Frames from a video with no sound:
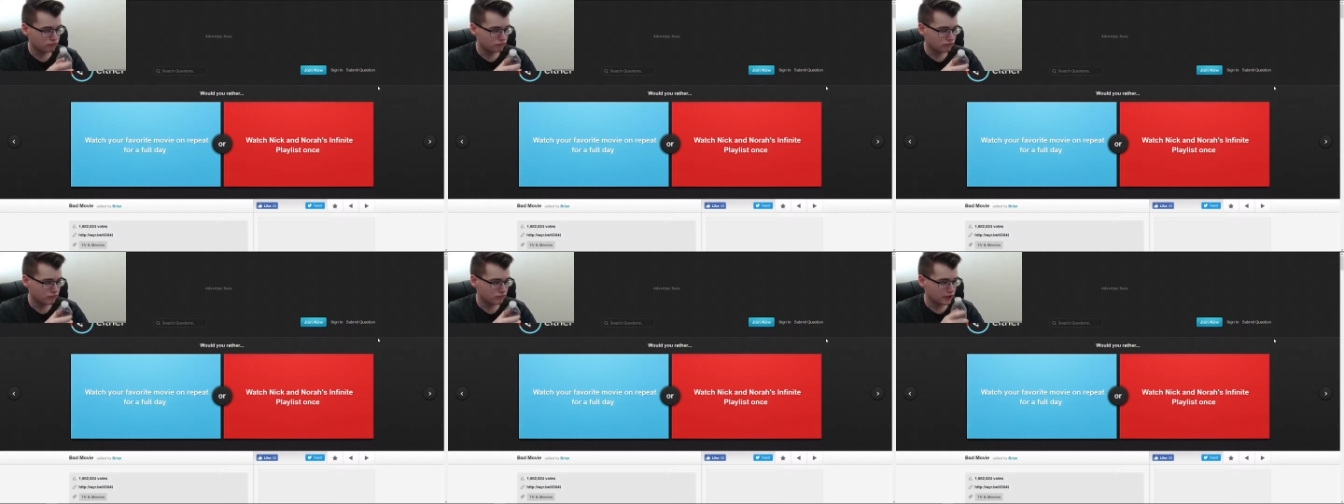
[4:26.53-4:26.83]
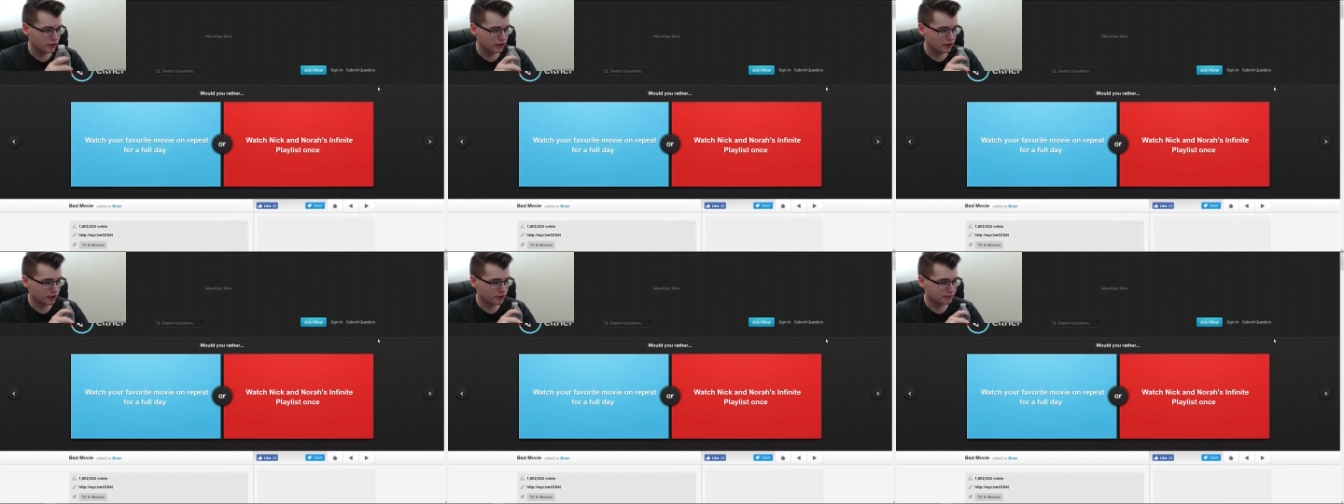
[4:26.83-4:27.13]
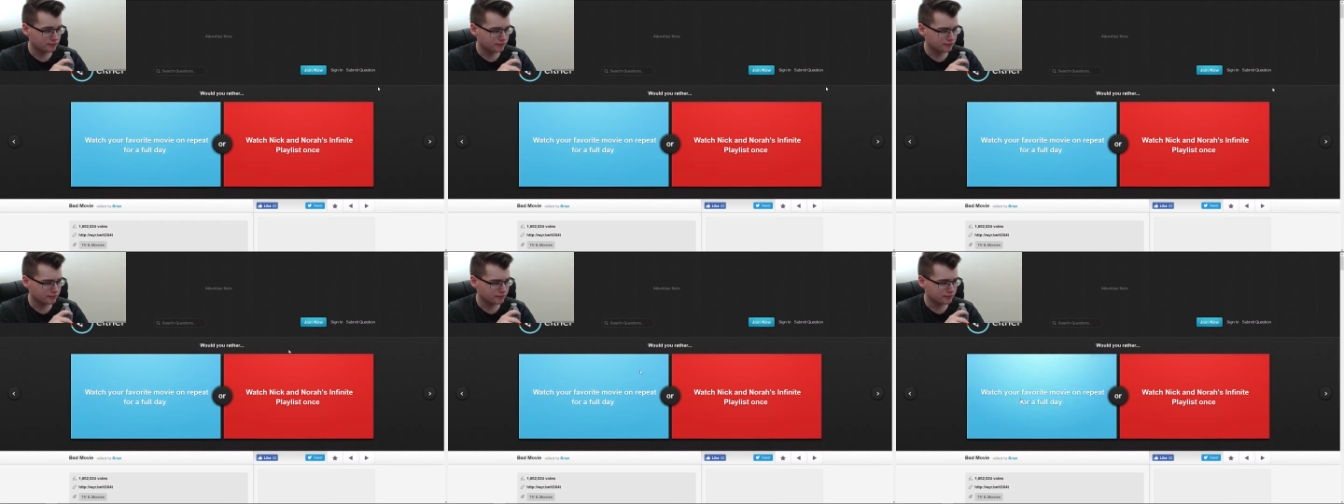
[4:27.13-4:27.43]

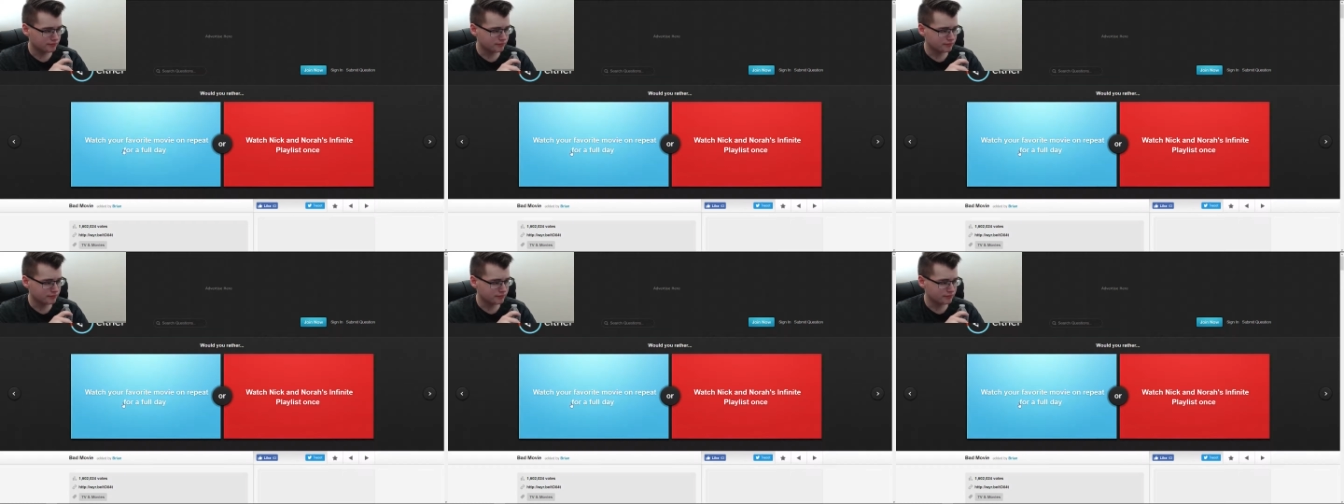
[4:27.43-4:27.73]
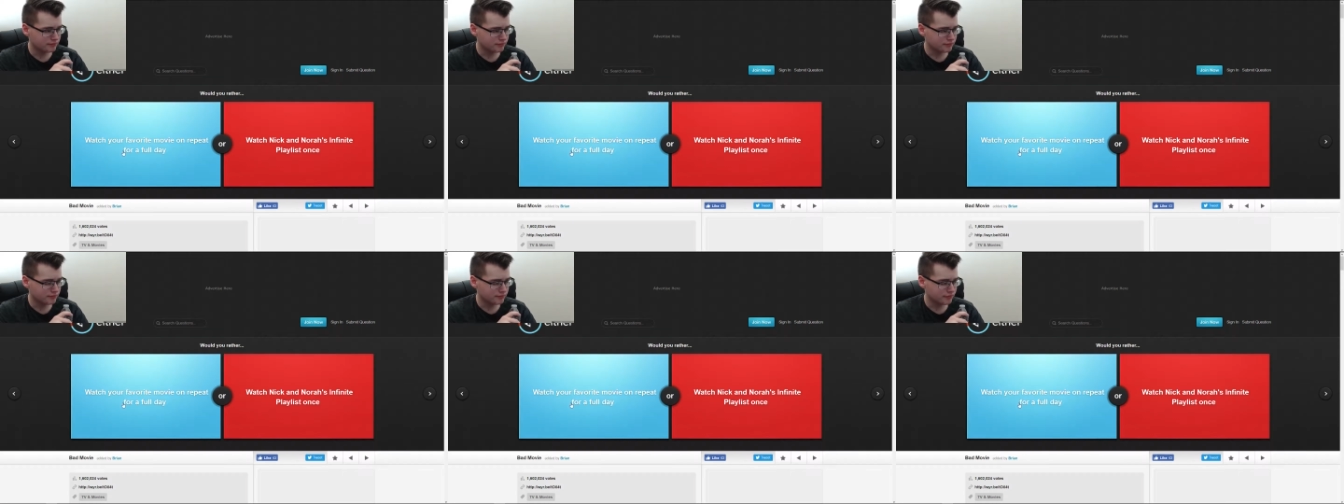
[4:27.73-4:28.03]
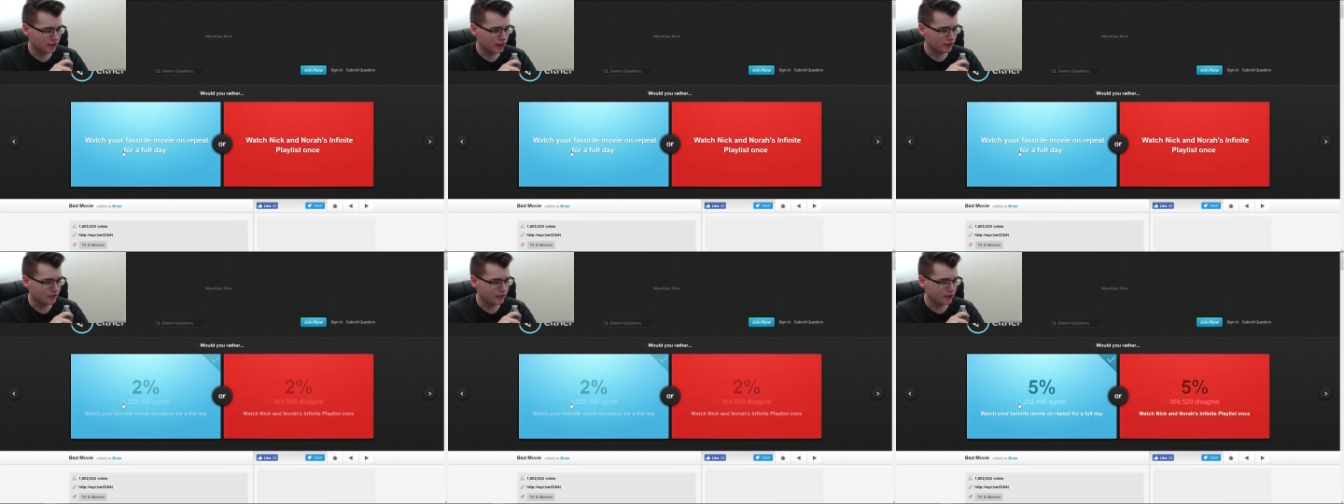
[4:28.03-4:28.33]

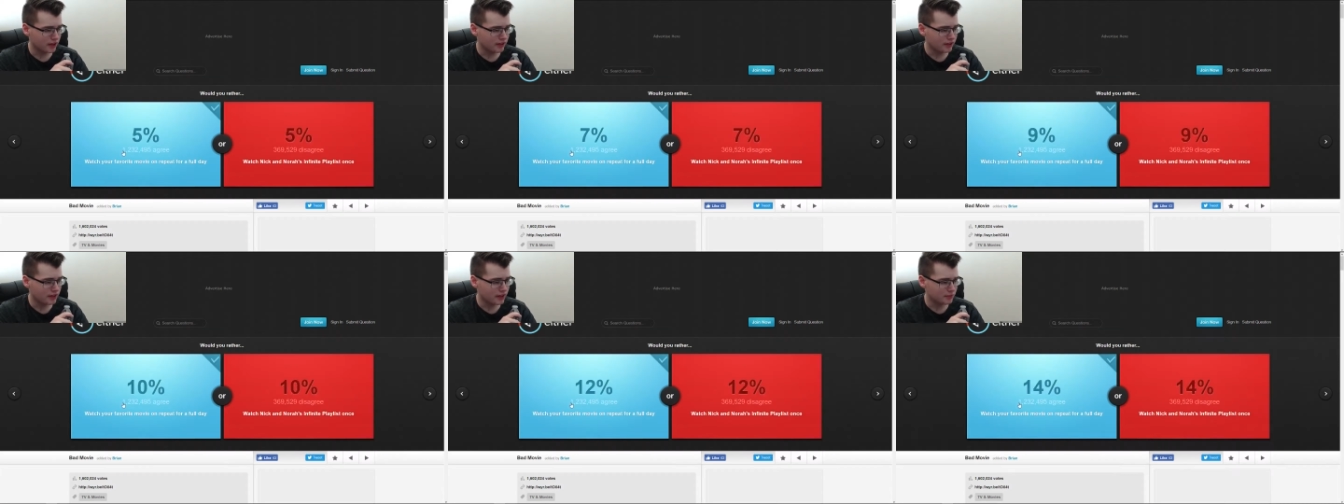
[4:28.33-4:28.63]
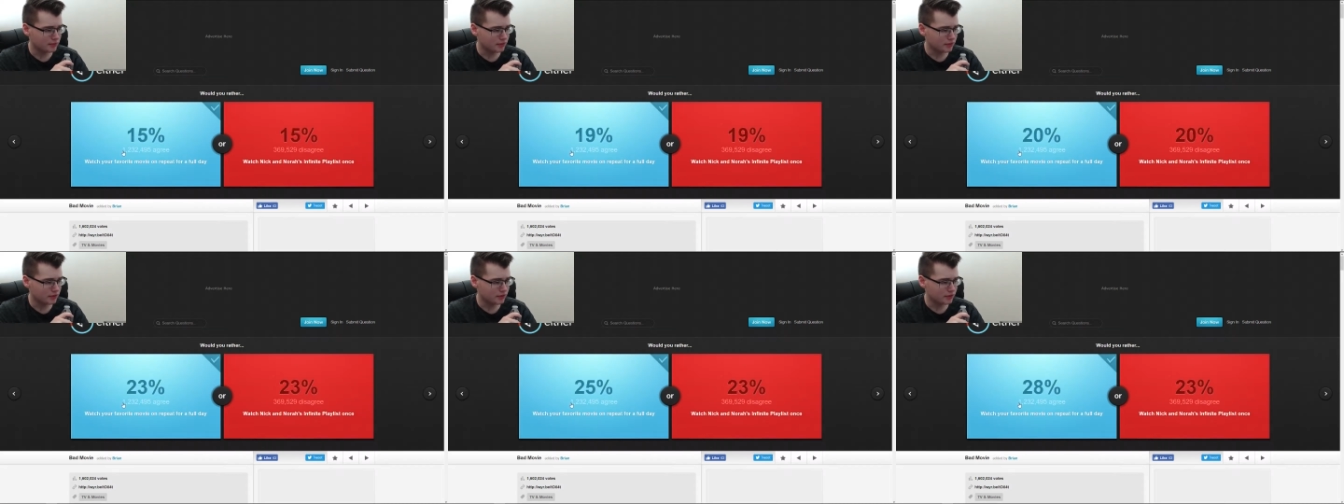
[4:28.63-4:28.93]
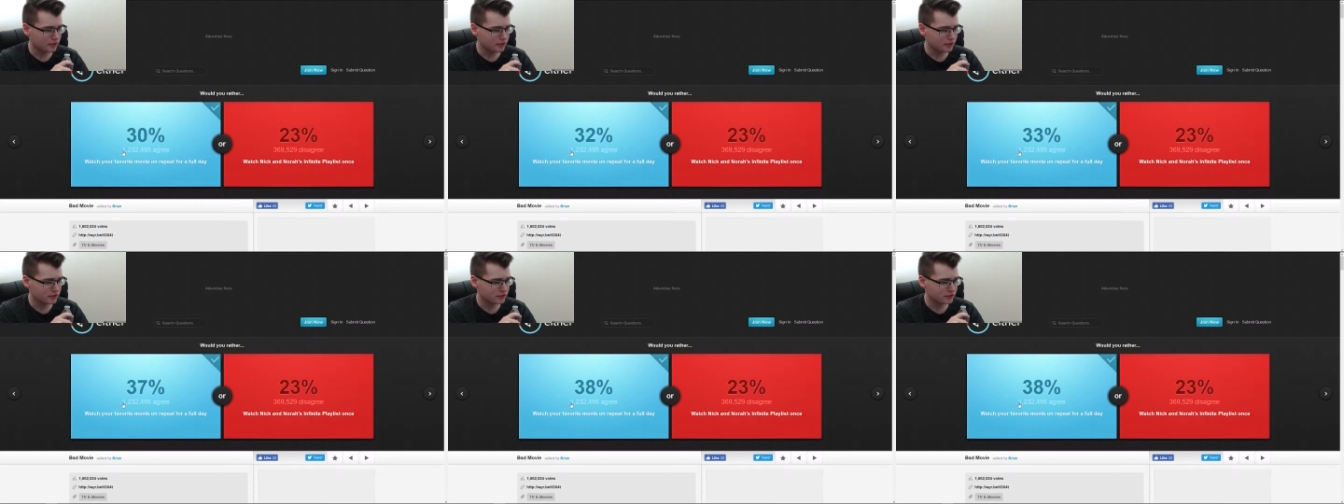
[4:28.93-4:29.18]
I've done that before.